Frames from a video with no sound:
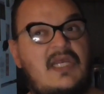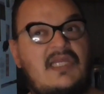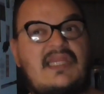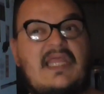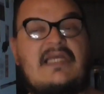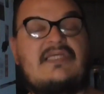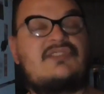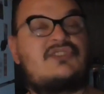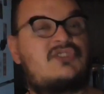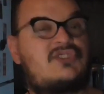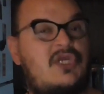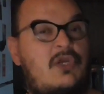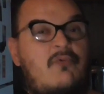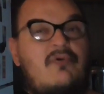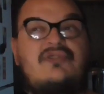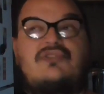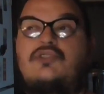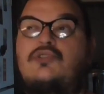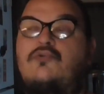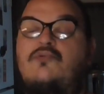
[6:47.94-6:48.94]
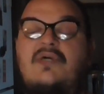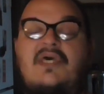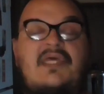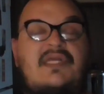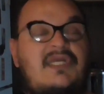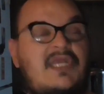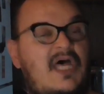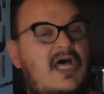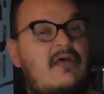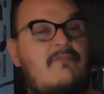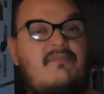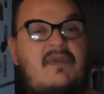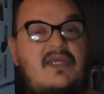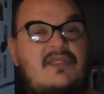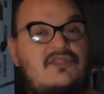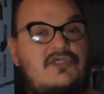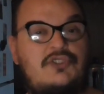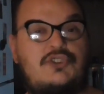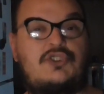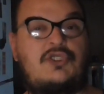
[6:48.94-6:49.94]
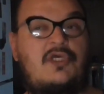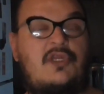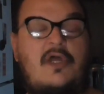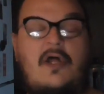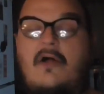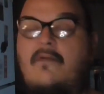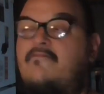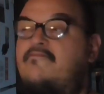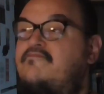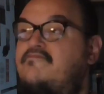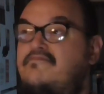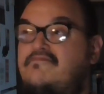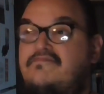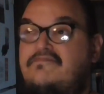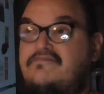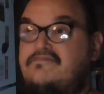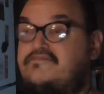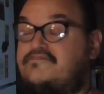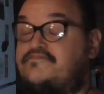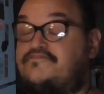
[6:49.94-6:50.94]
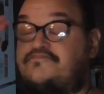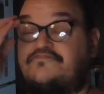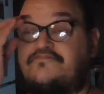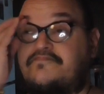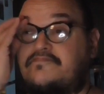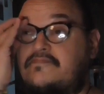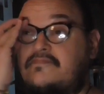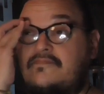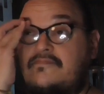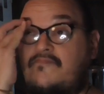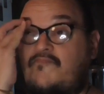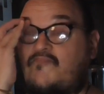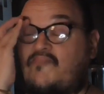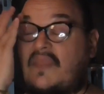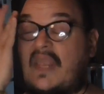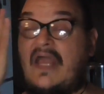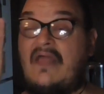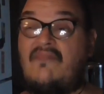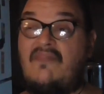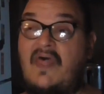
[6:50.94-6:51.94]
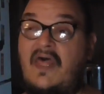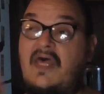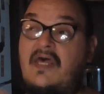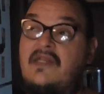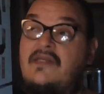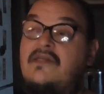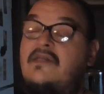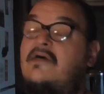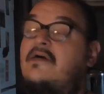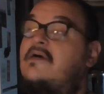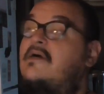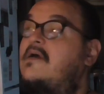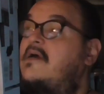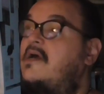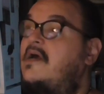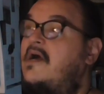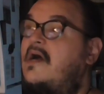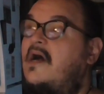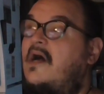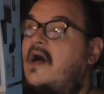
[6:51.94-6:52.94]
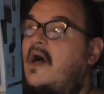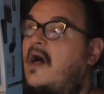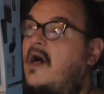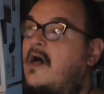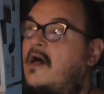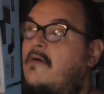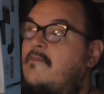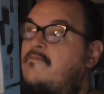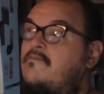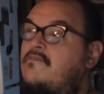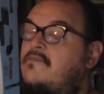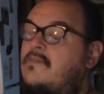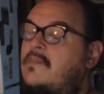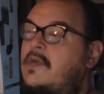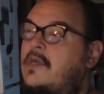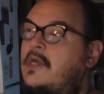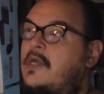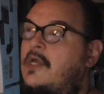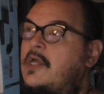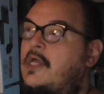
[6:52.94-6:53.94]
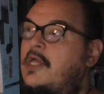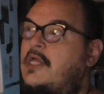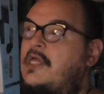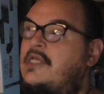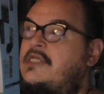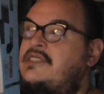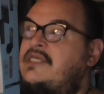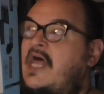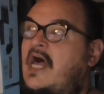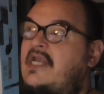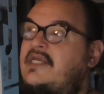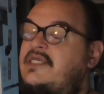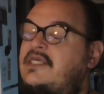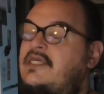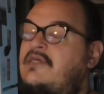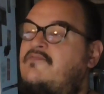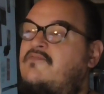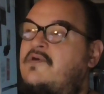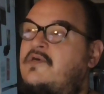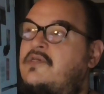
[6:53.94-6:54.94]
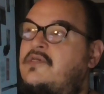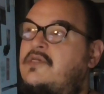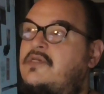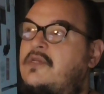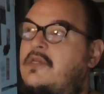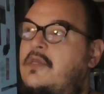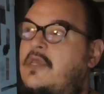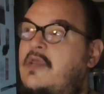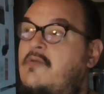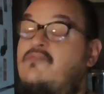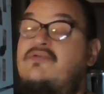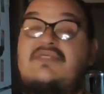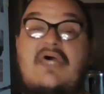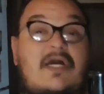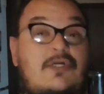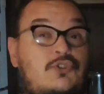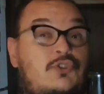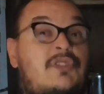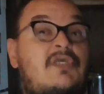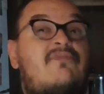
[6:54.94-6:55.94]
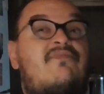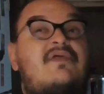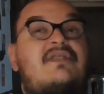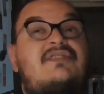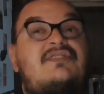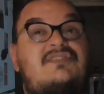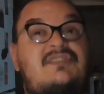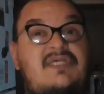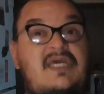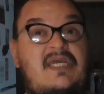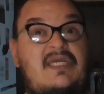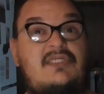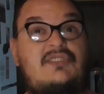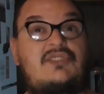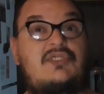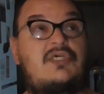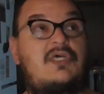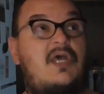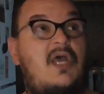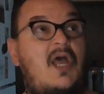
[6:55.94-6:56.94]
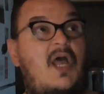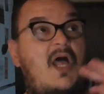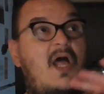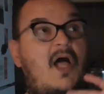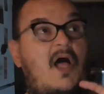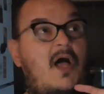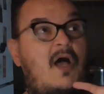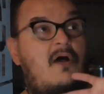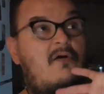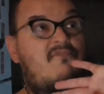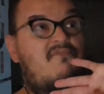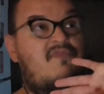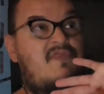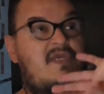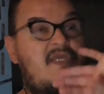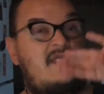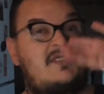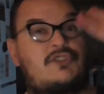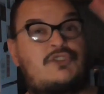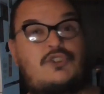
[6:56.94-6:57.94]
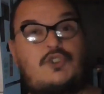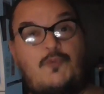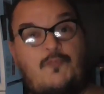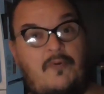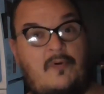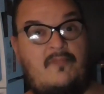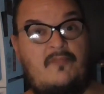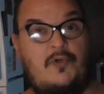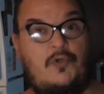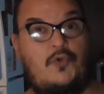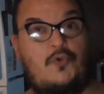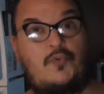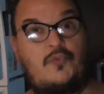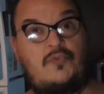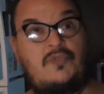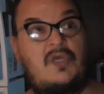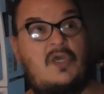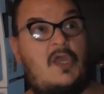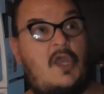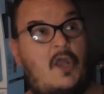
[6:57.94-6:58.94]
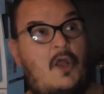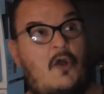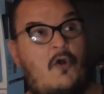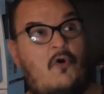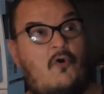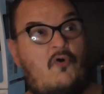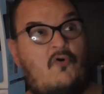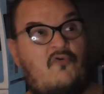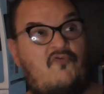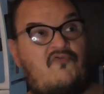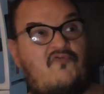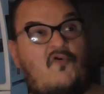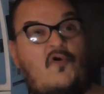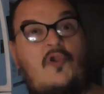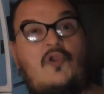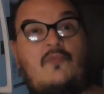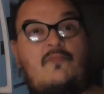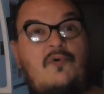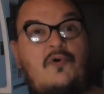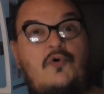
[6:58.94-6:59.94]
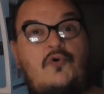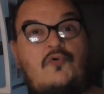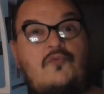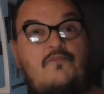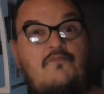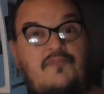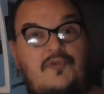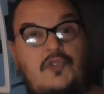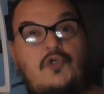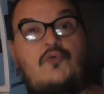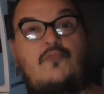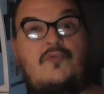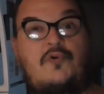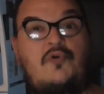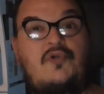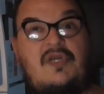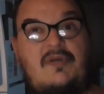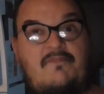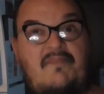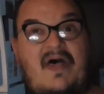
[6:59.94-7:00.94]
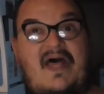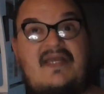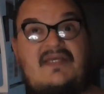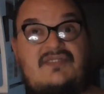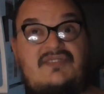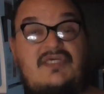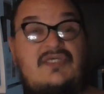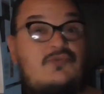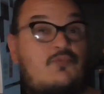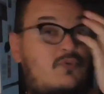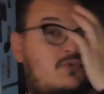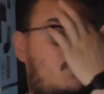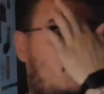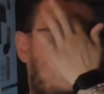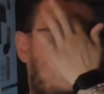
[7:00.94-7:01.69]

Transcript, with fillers: Like seriously, you cannot make this shit up. And then, um, not even it was actually the date of the supermoon, full moon, blue moon in Pisces, which